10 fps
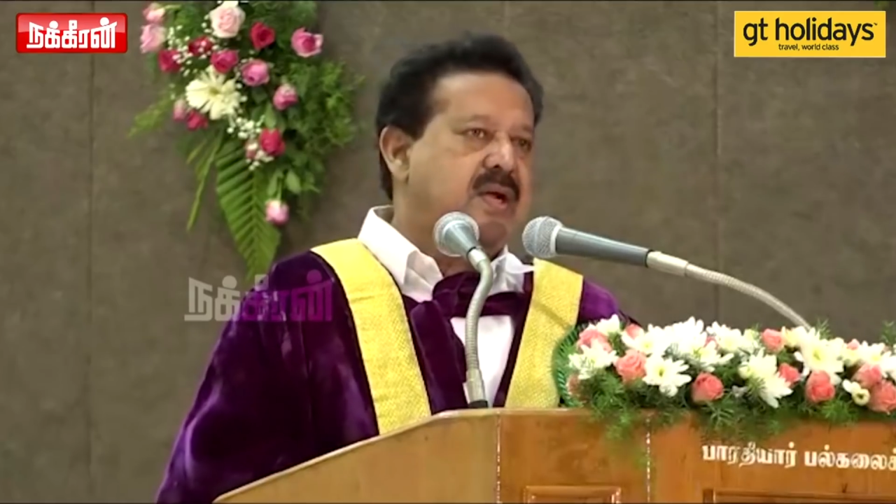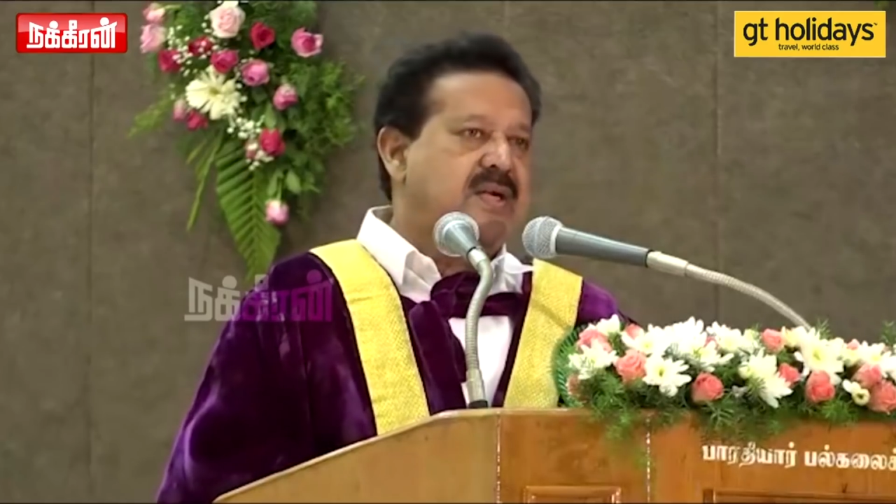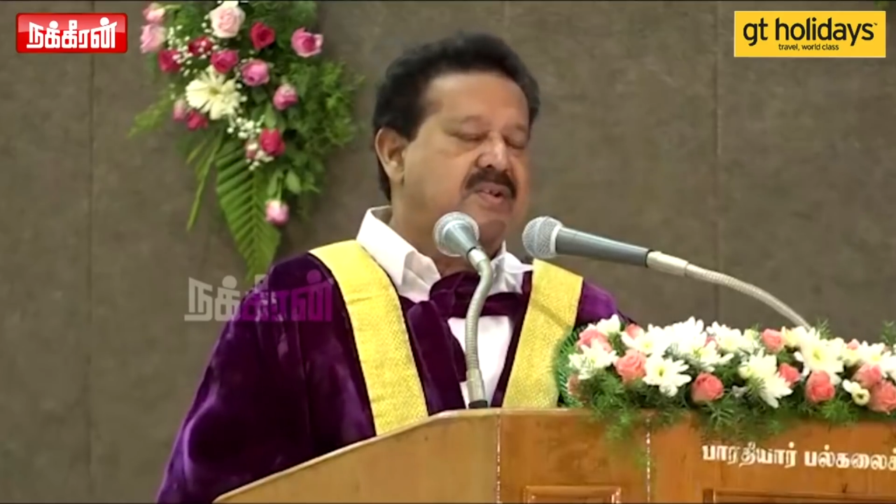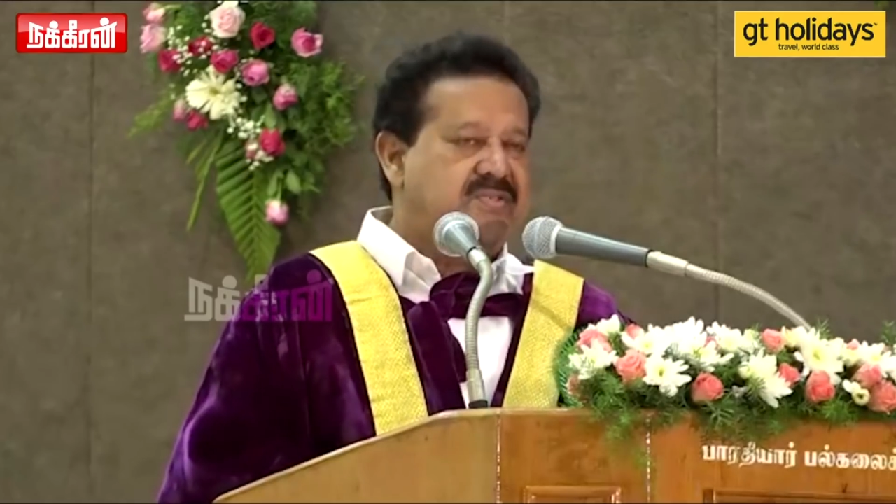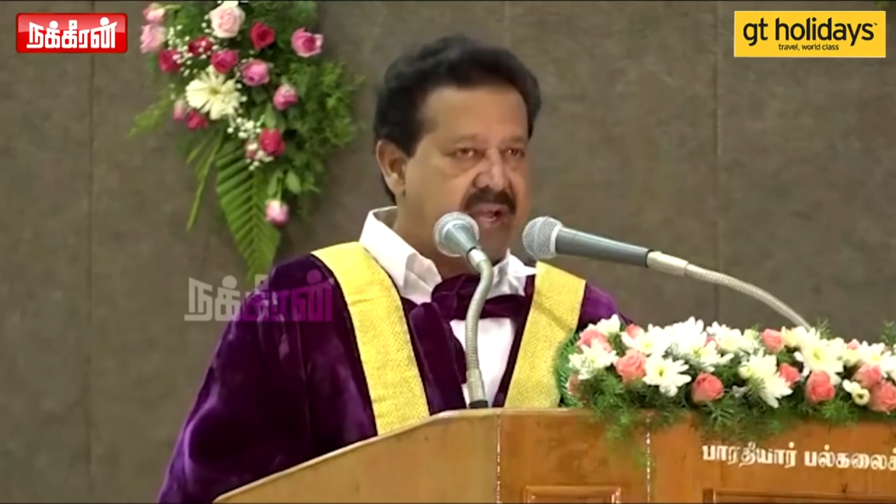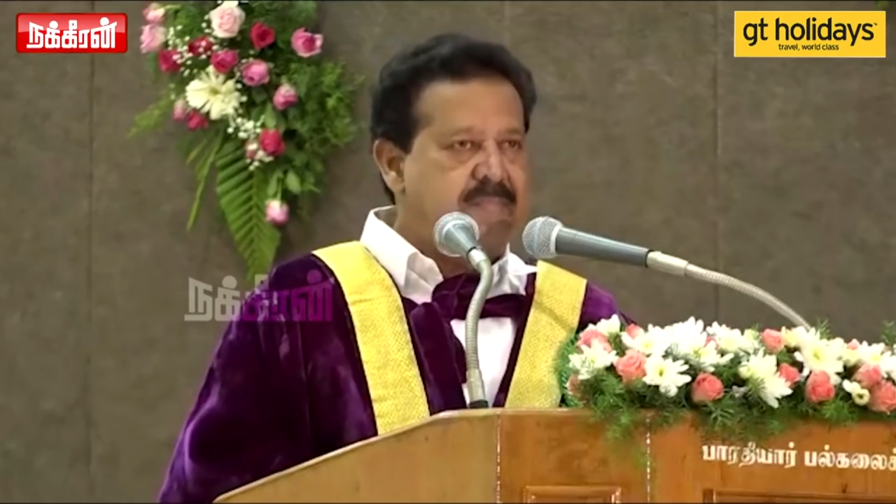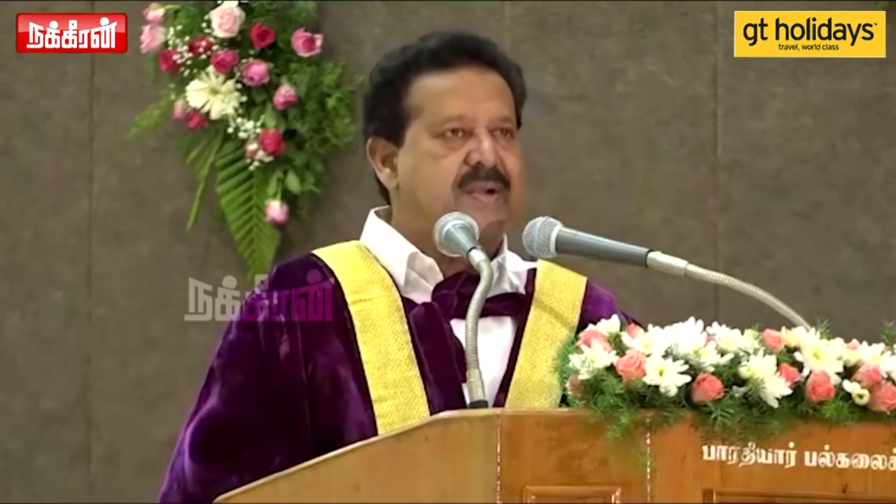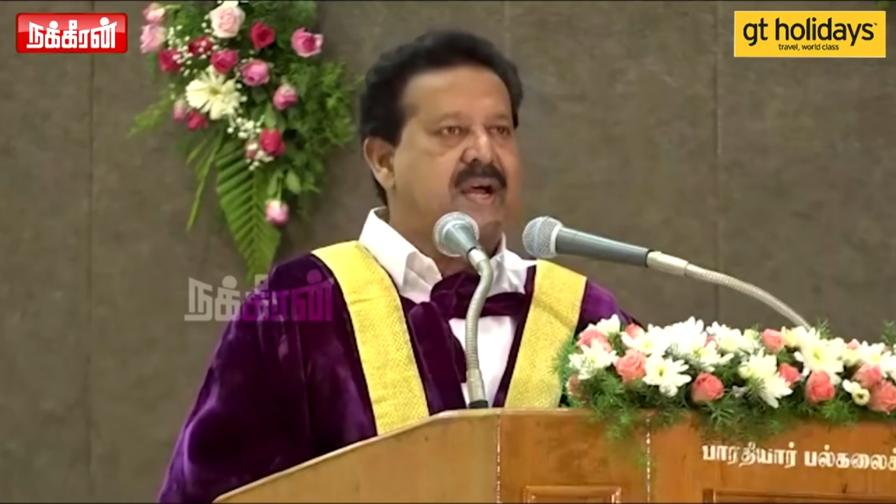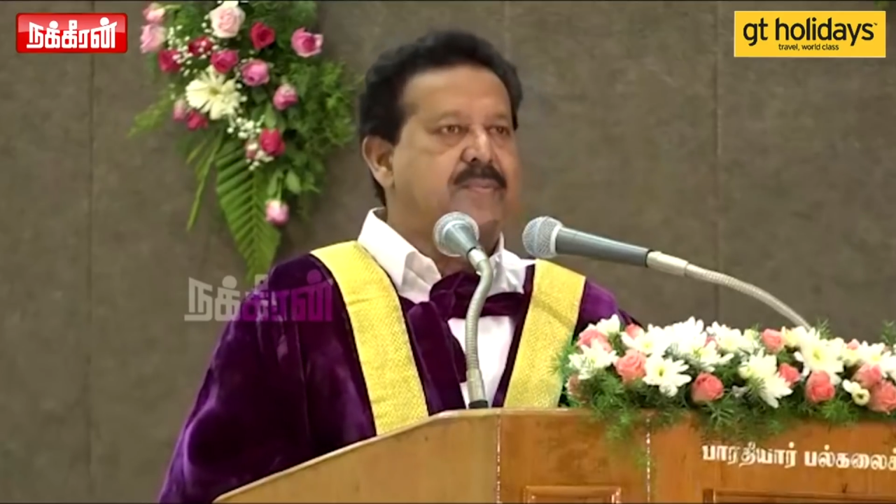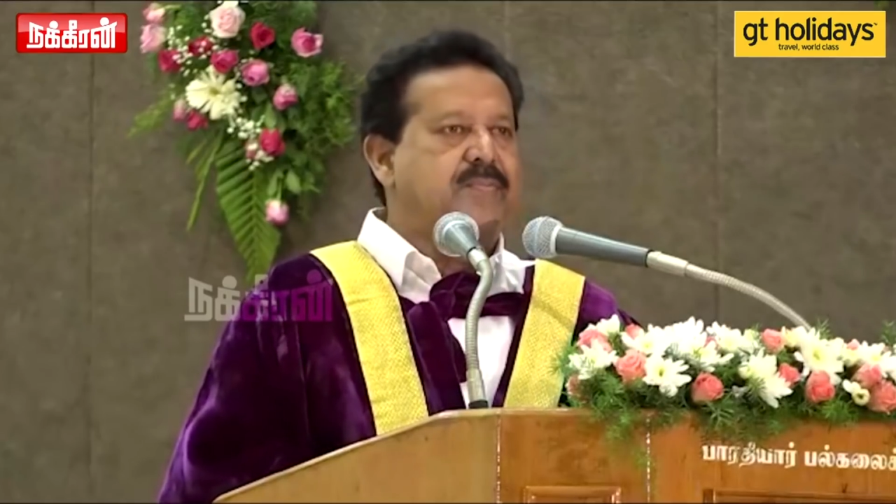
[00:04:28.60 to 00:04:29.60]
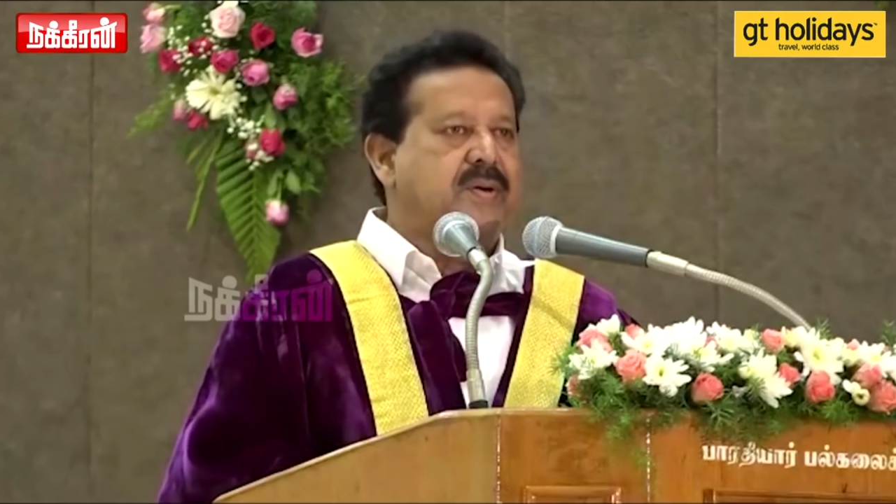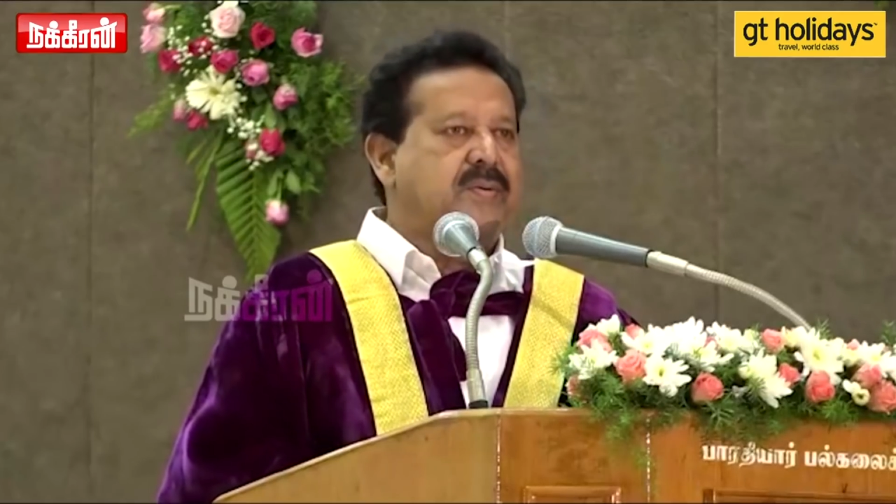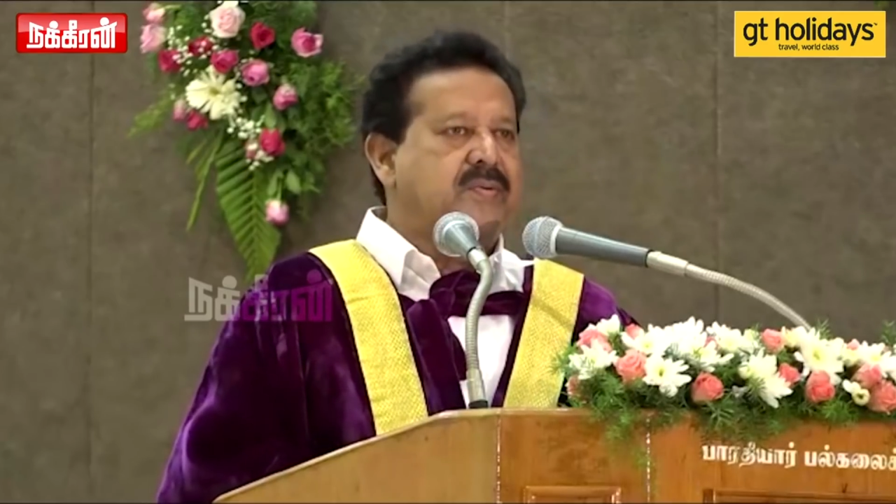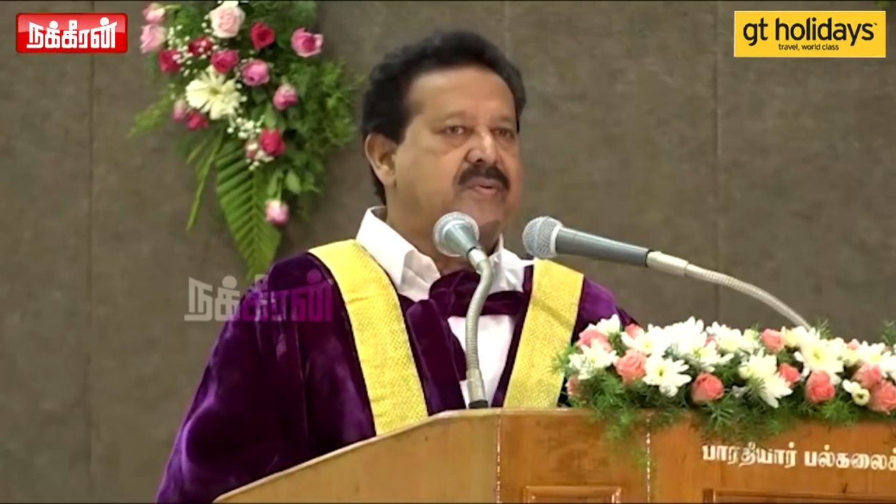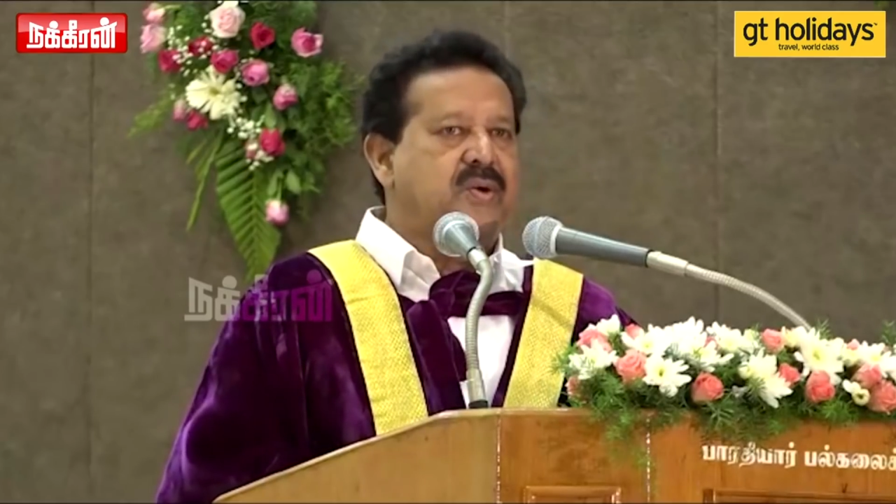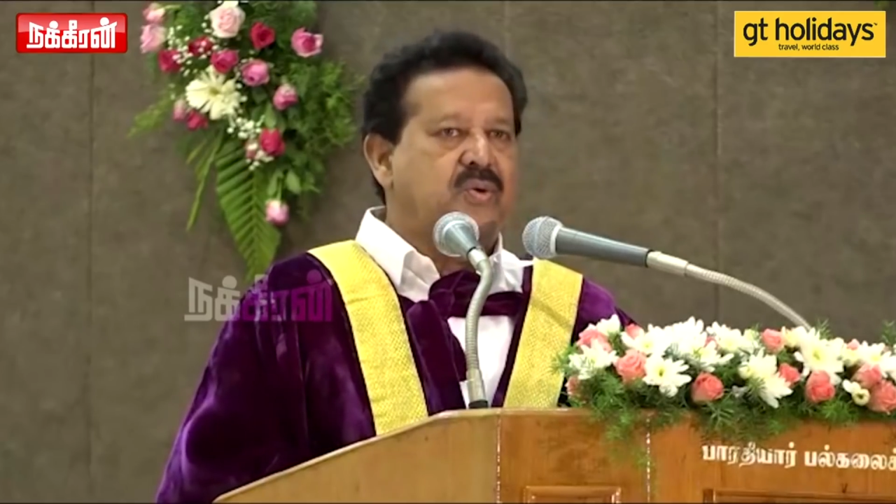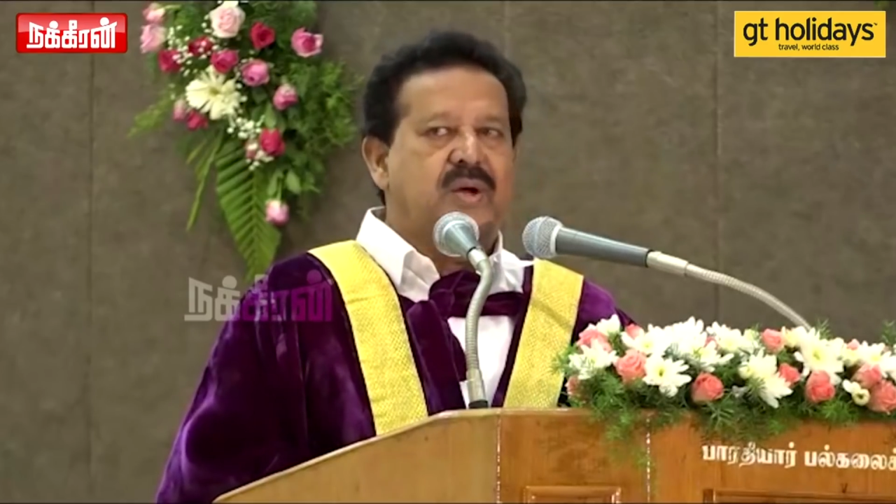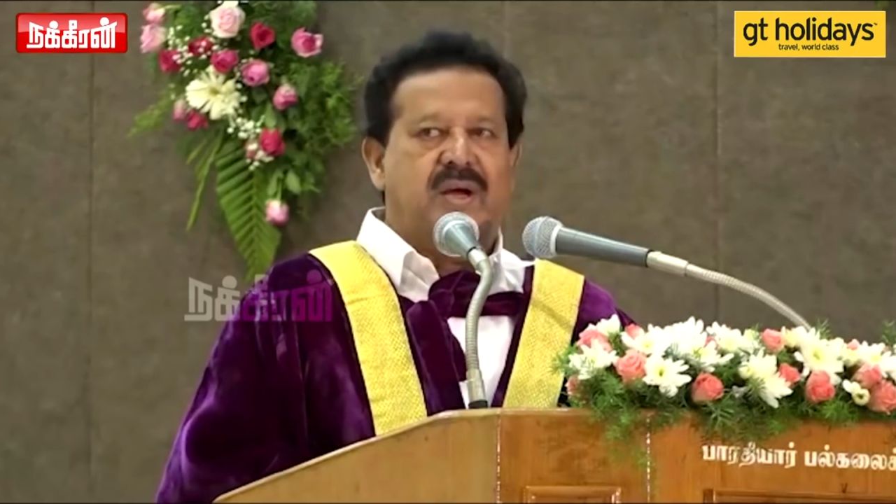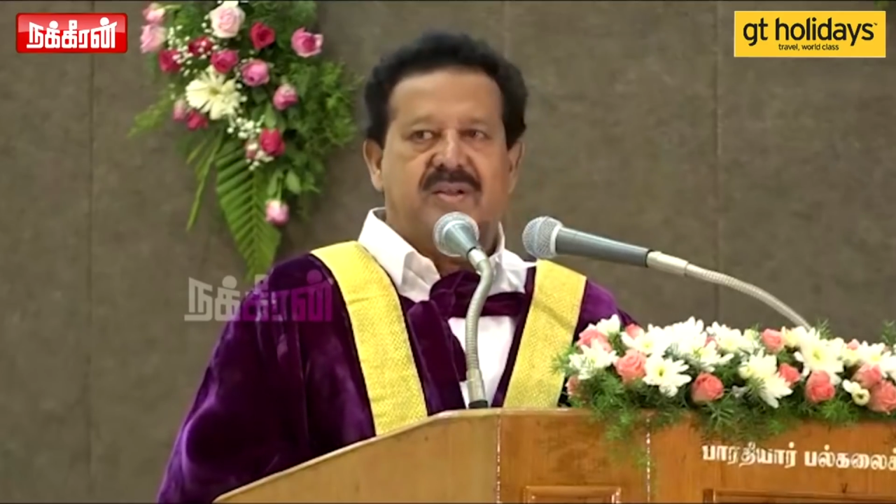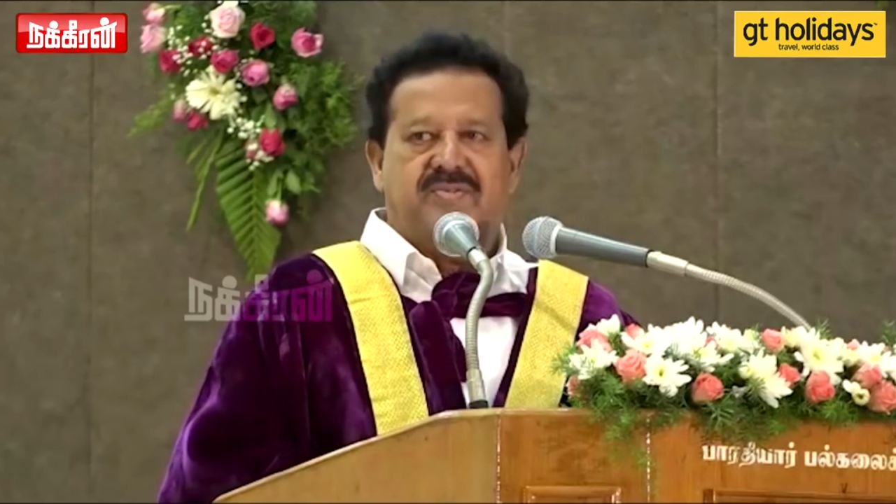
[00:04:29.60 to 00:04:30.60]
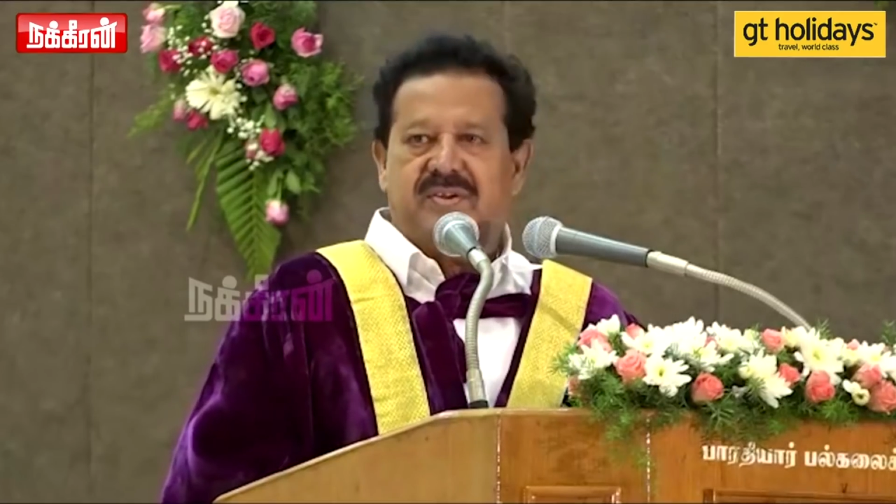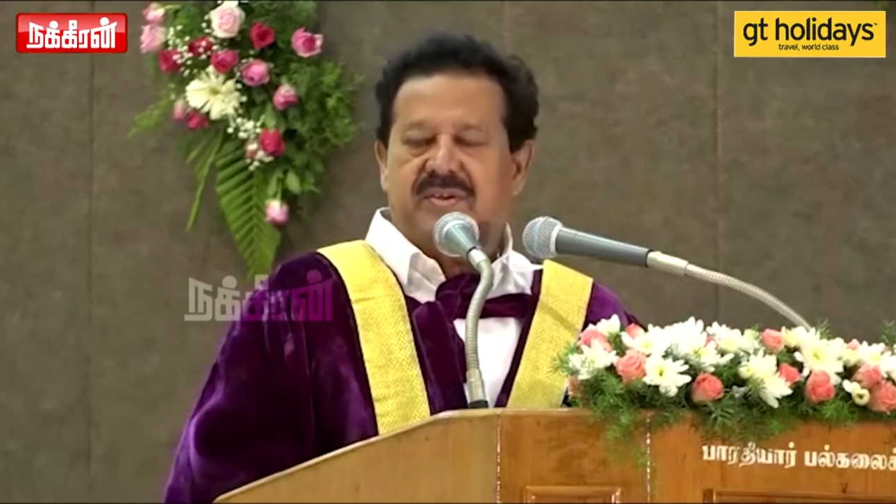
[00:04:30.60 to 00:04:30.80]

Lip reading: At the same time, as